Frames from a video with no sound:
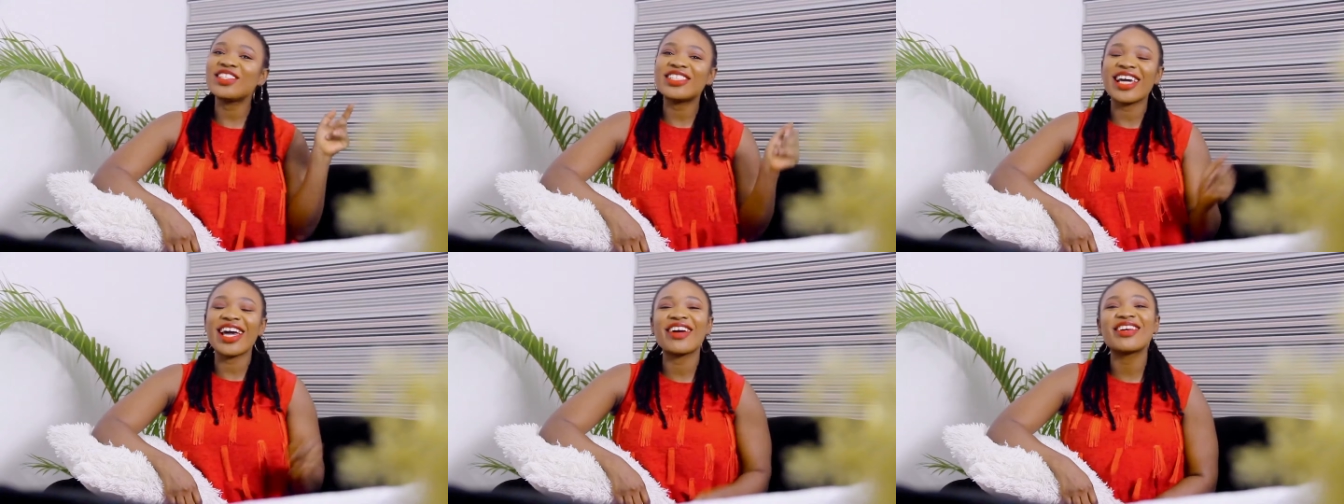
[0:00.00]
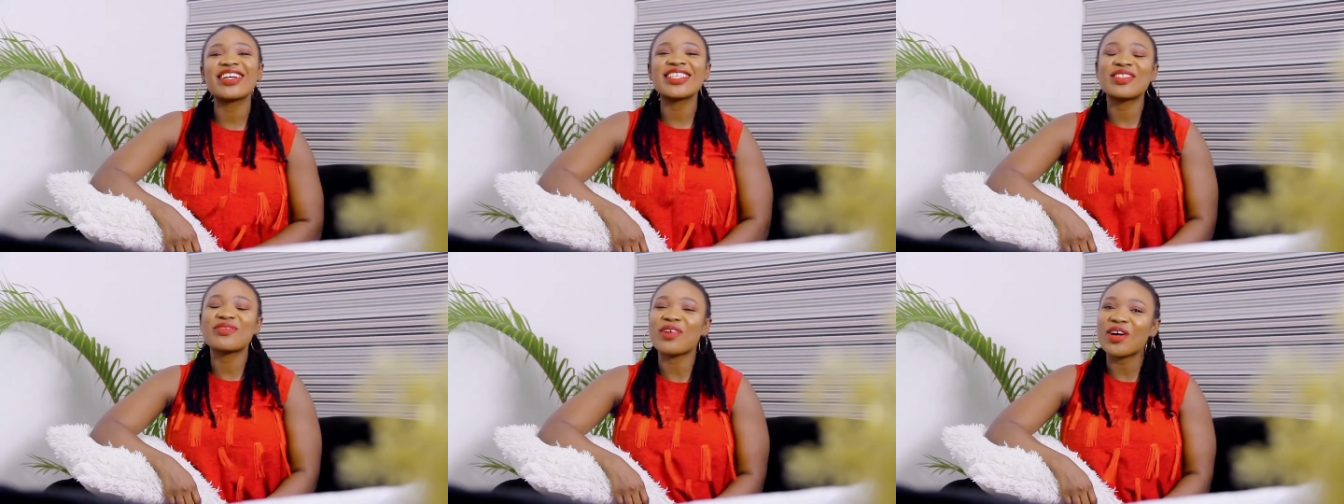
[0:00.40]

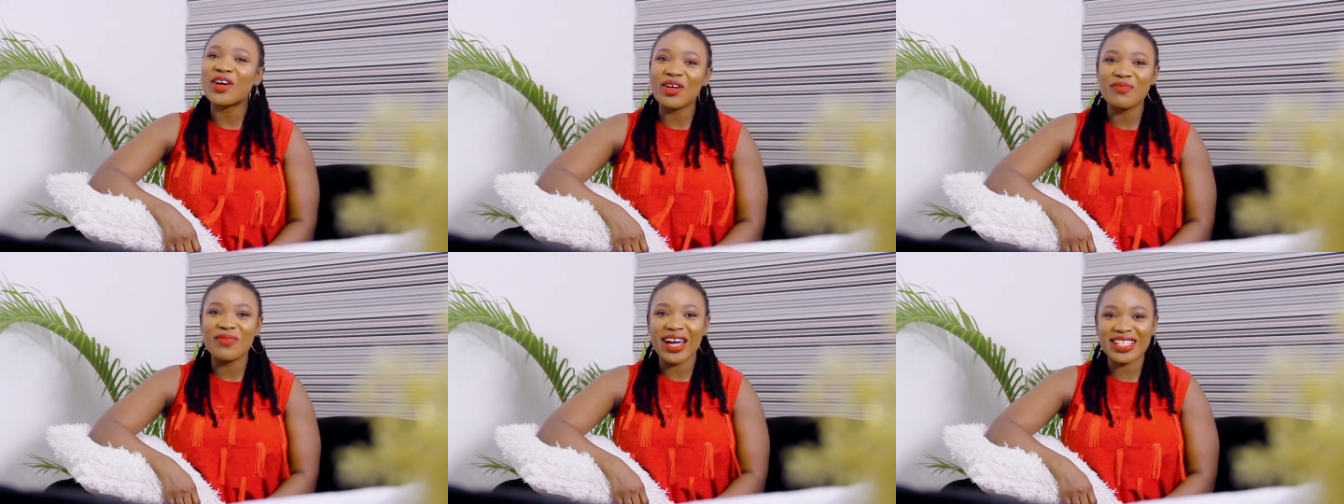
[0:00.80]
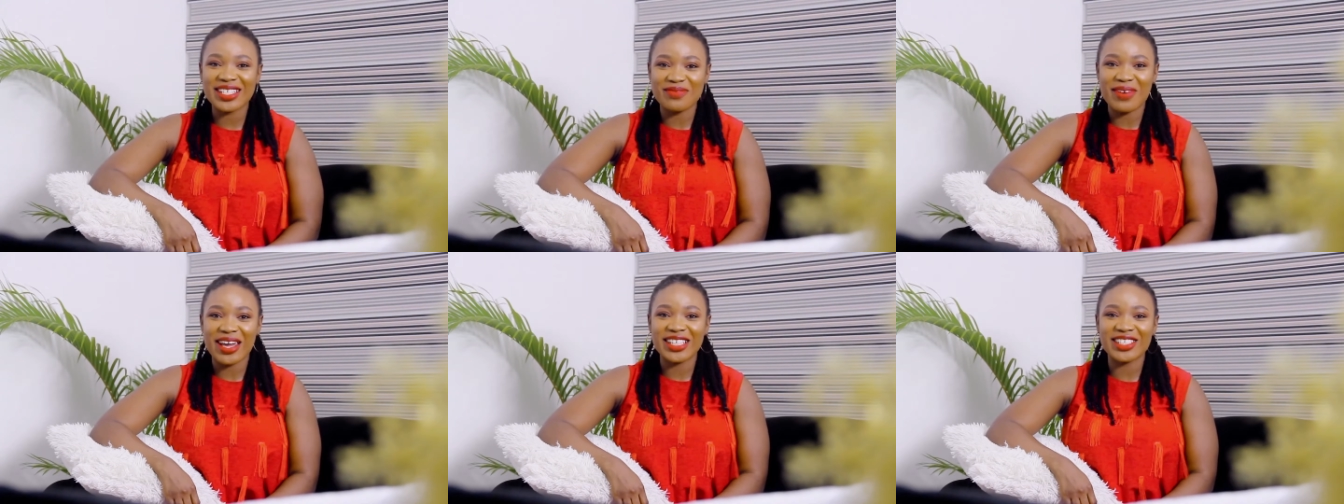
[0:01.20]
Cherries, welcome back
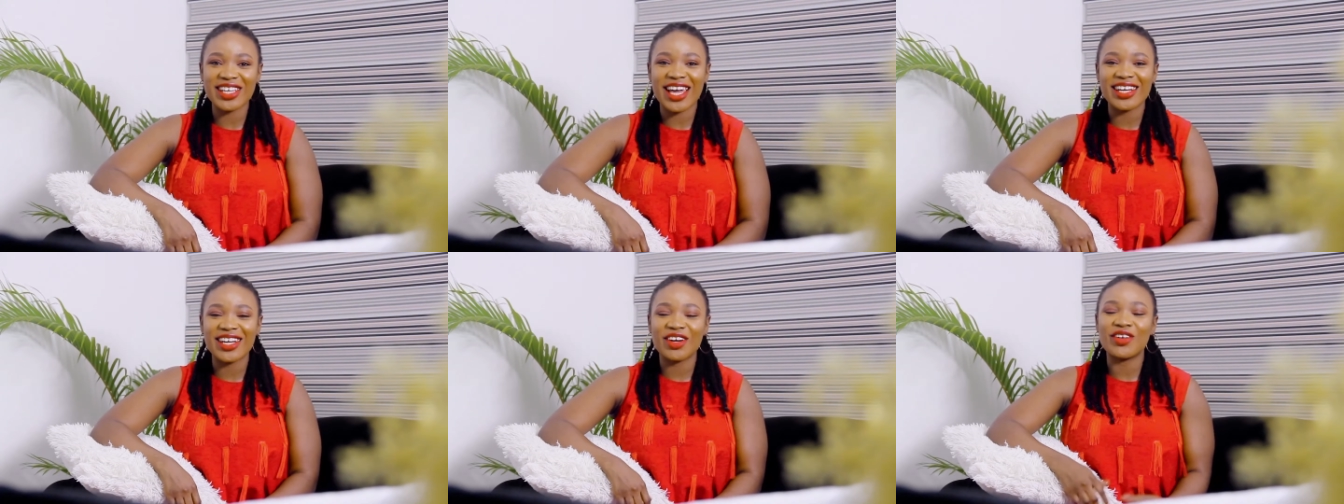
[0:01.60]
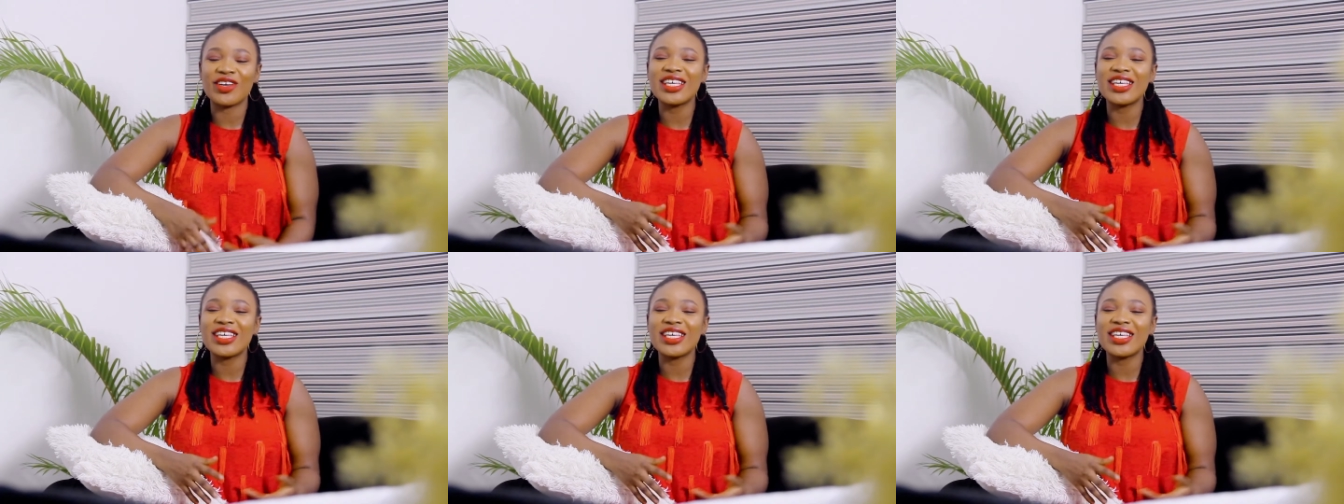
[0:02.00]
to my channel.